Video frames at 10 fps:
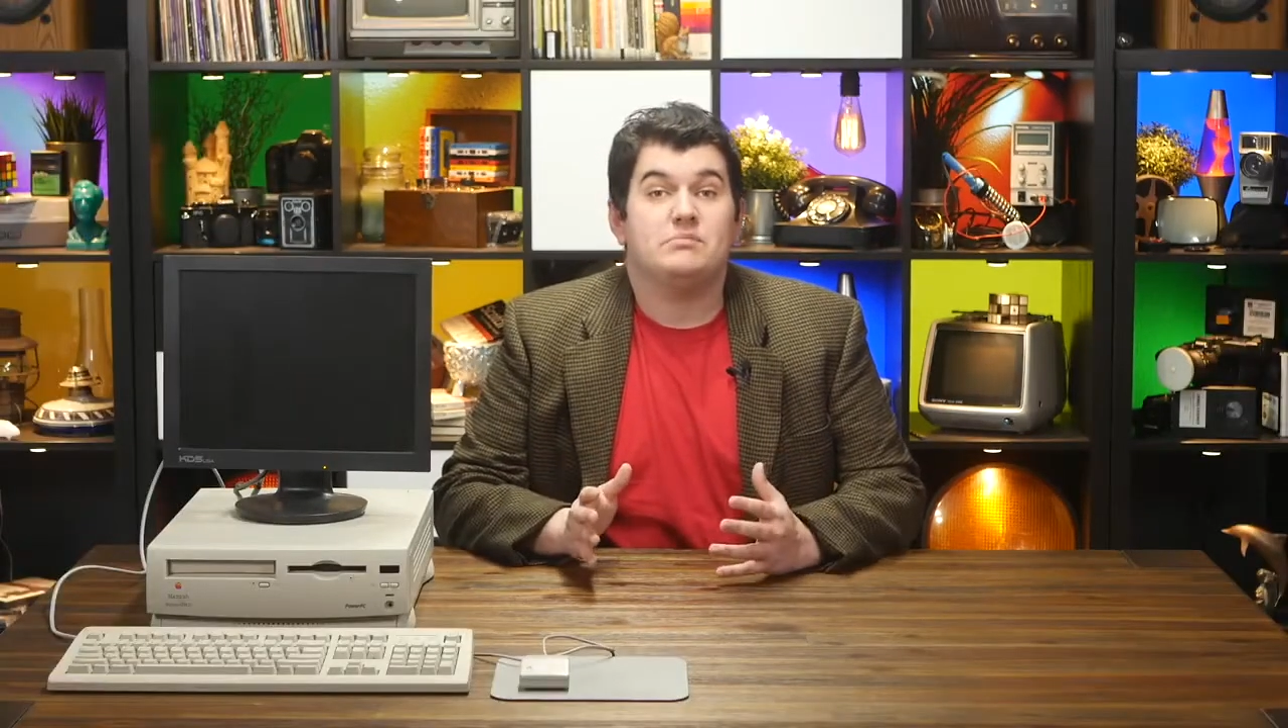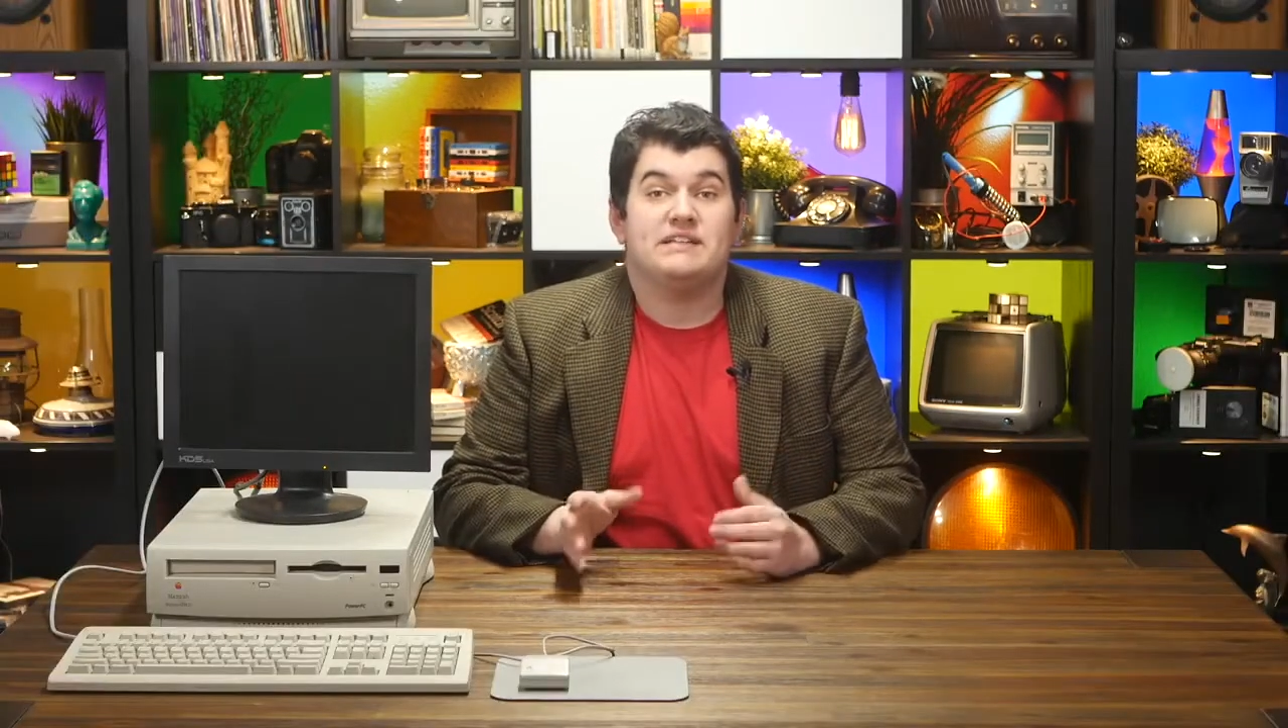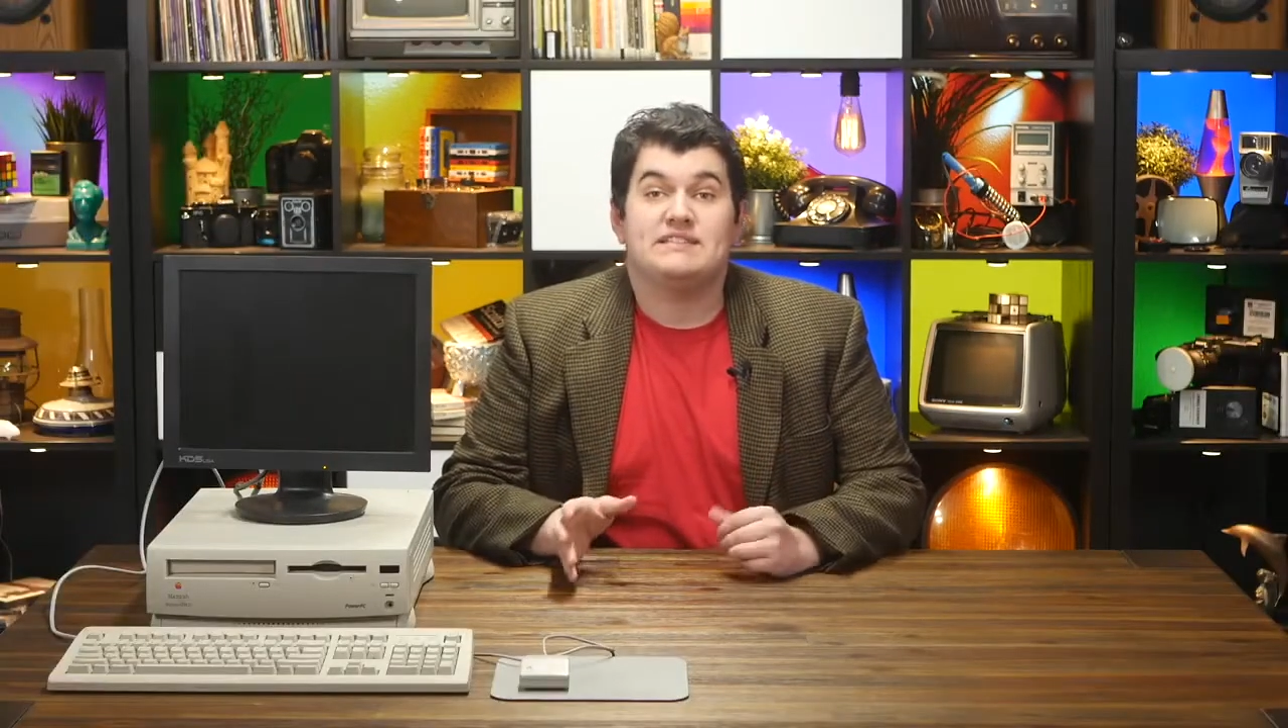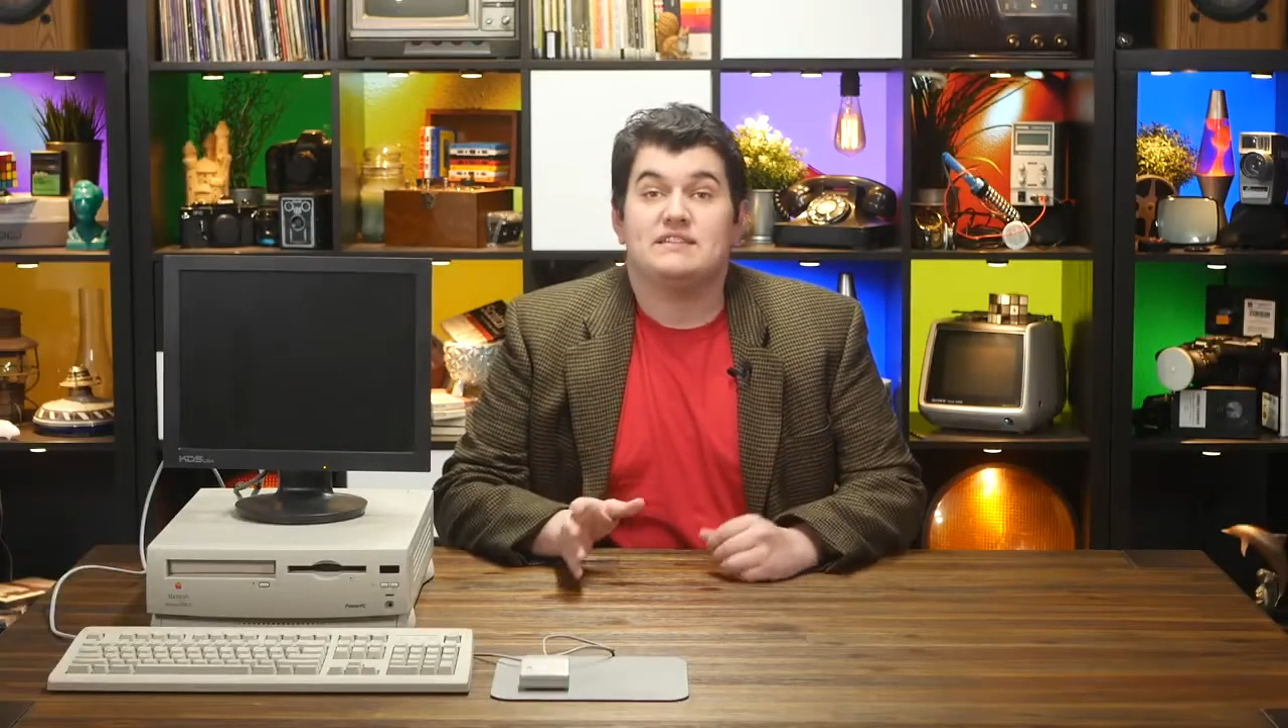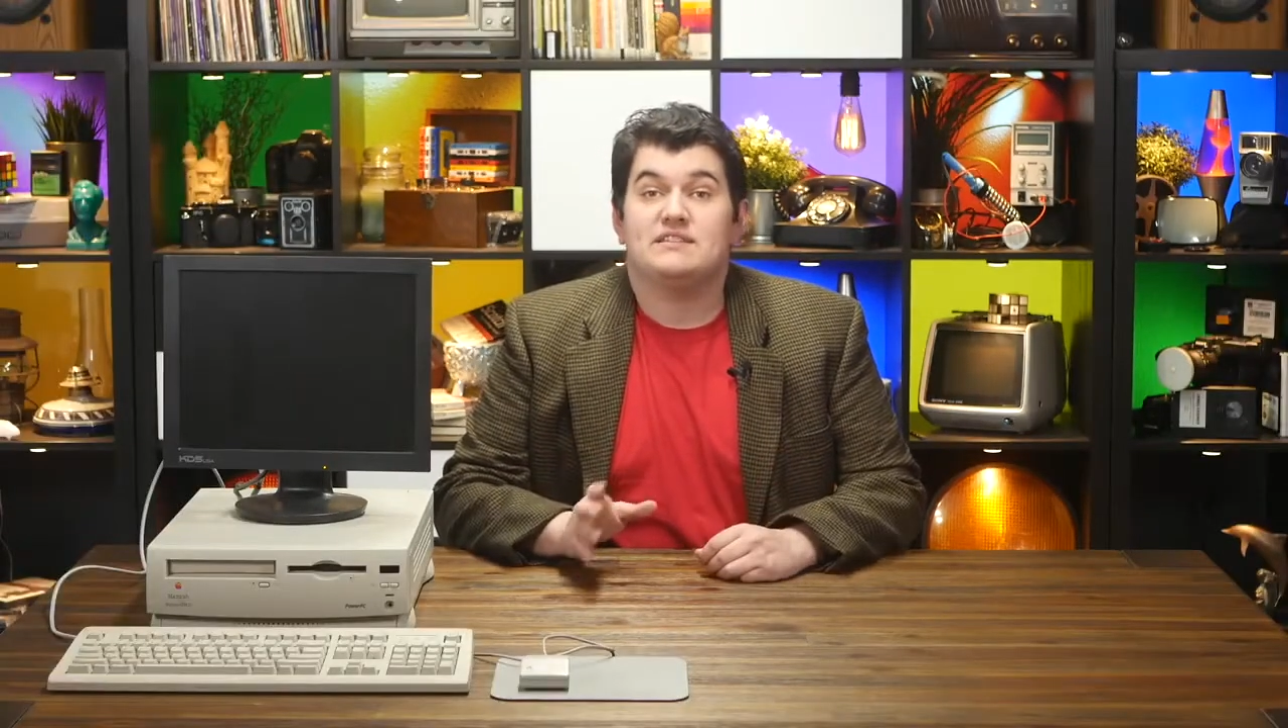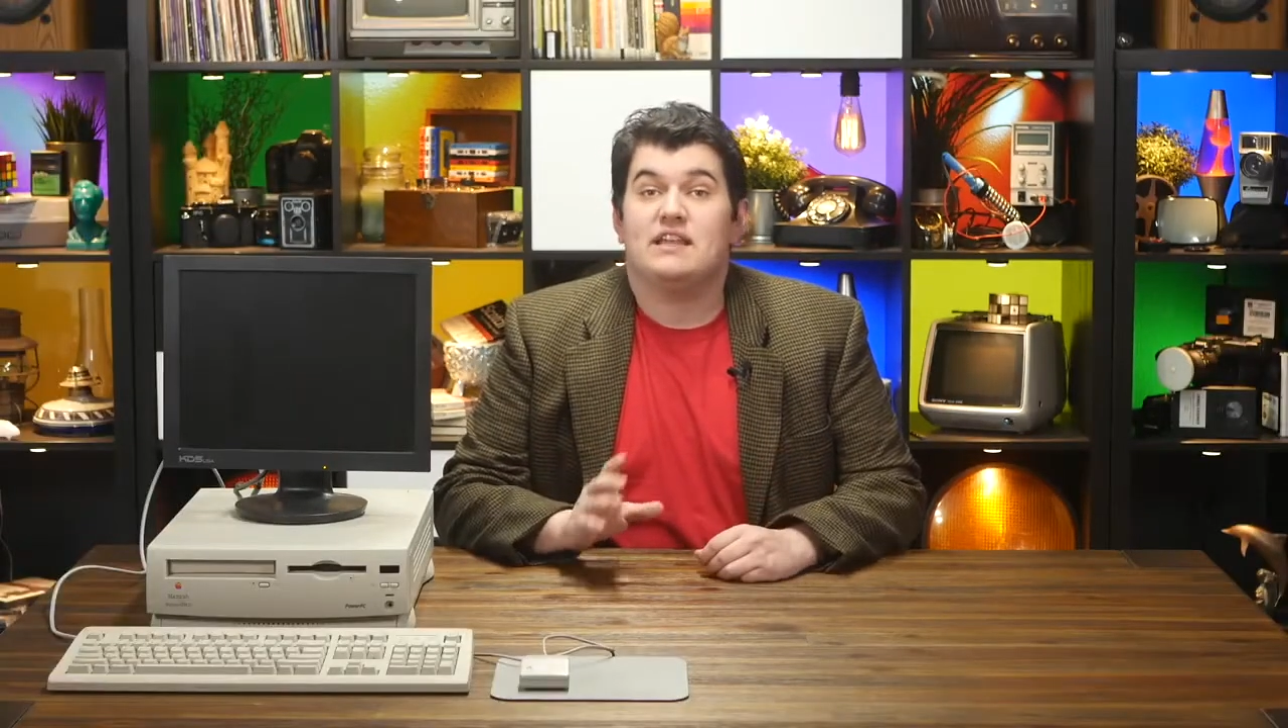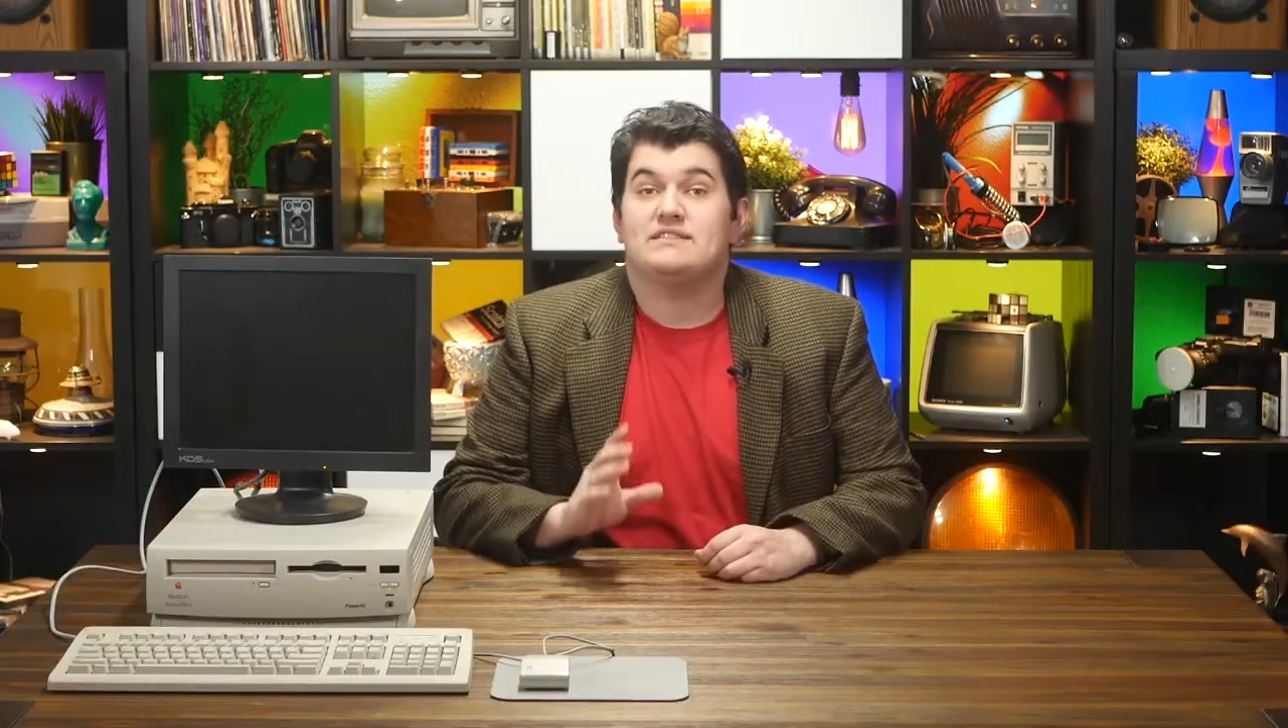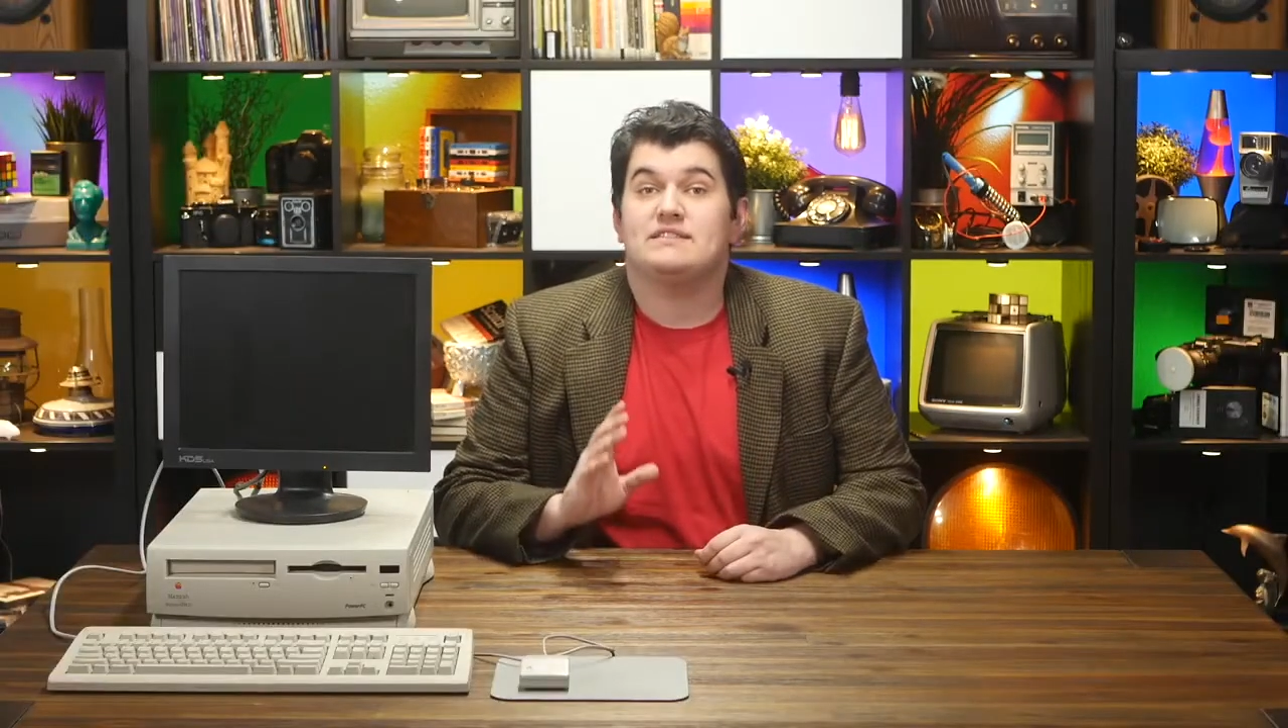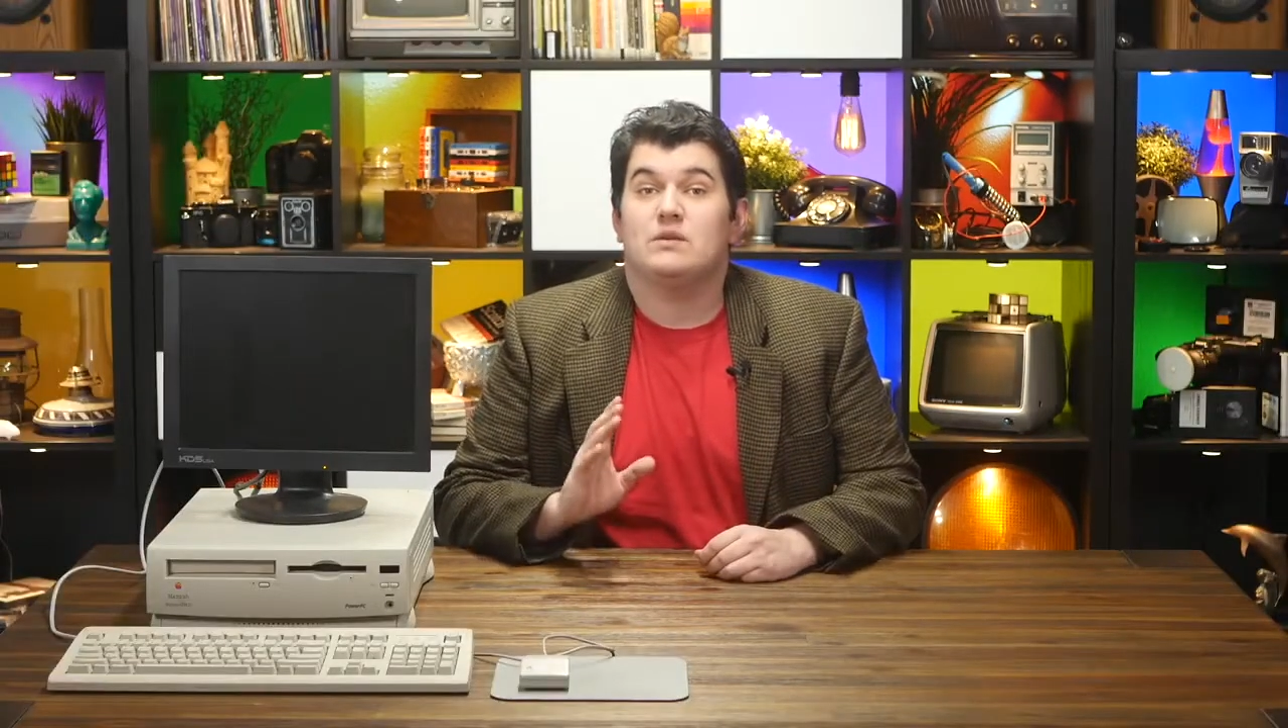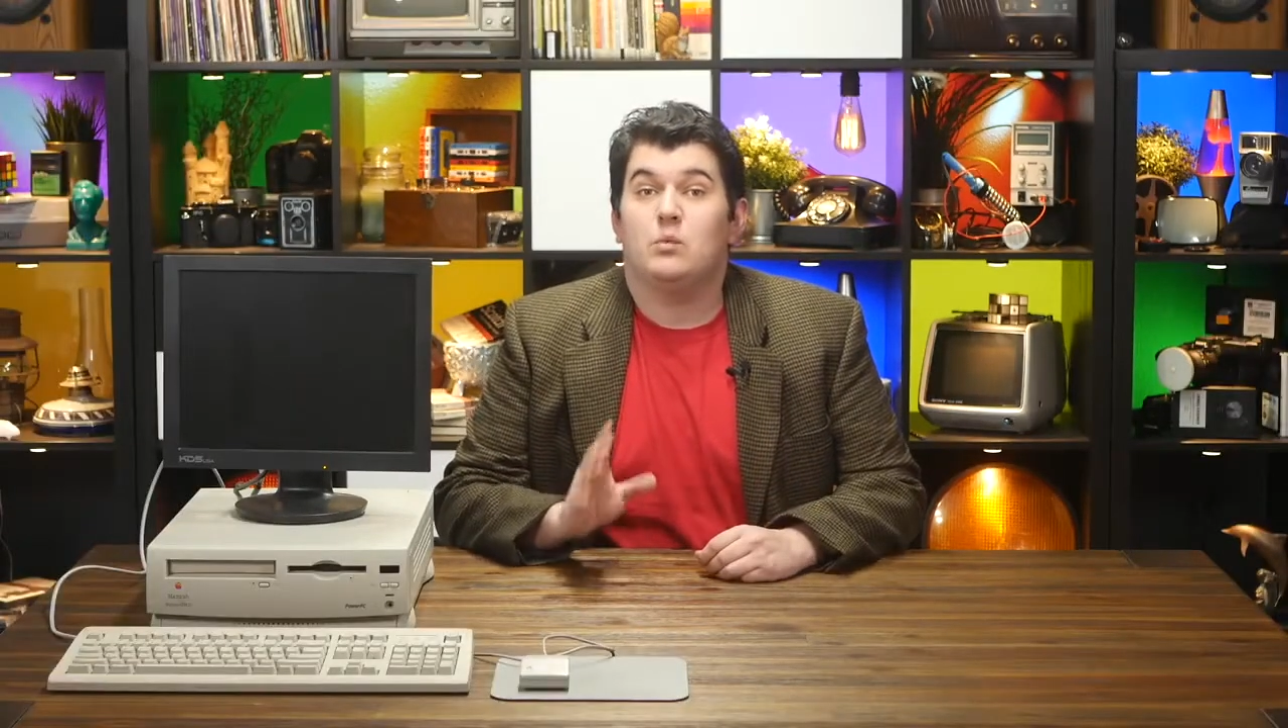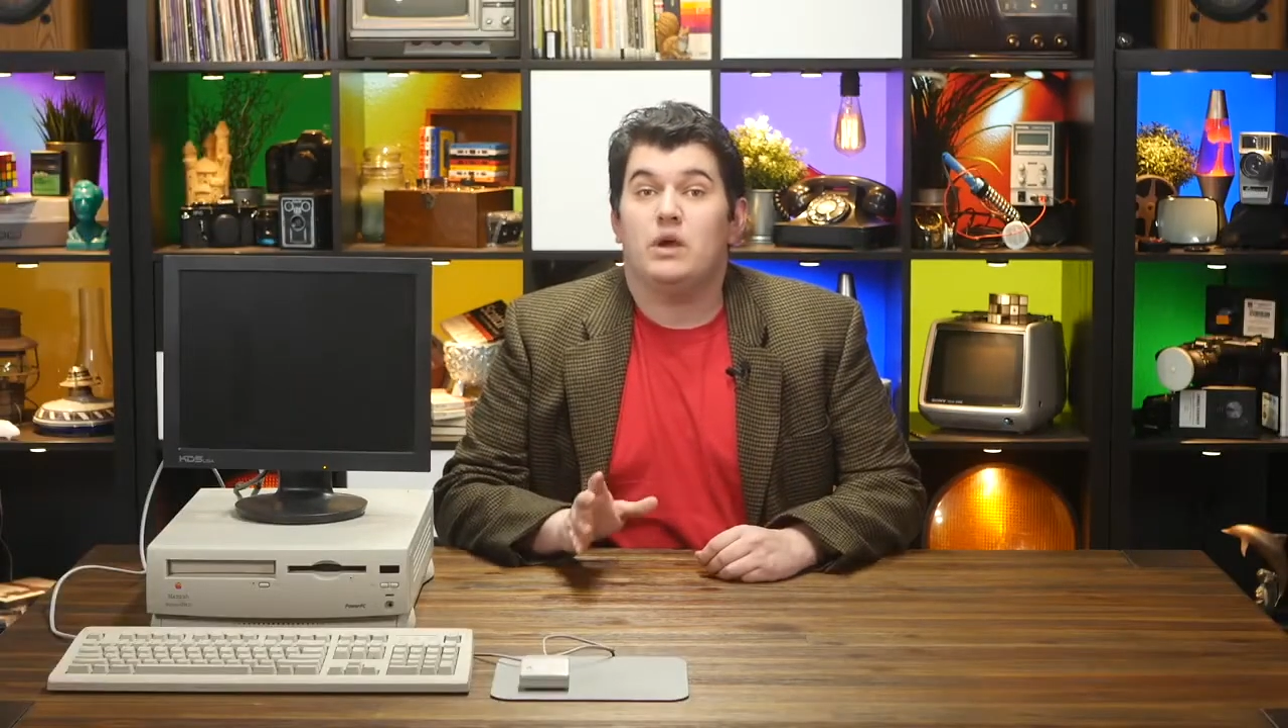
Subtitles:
bits is less than